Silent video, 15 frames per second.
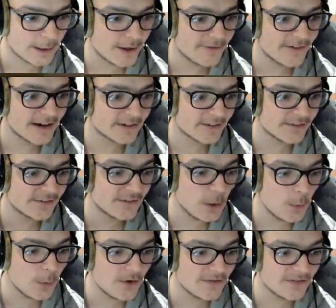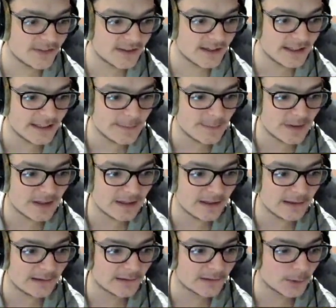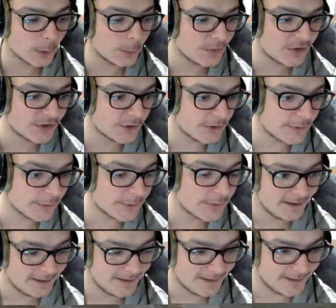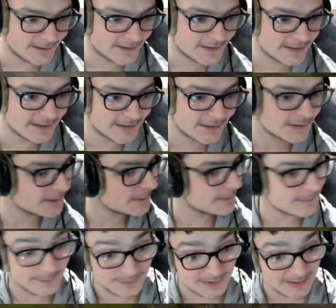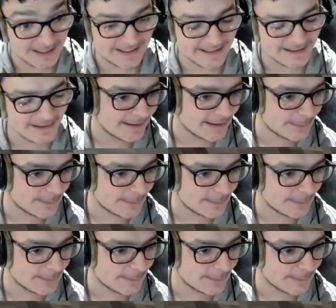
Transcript: I've had a few of the bees come through since playing, and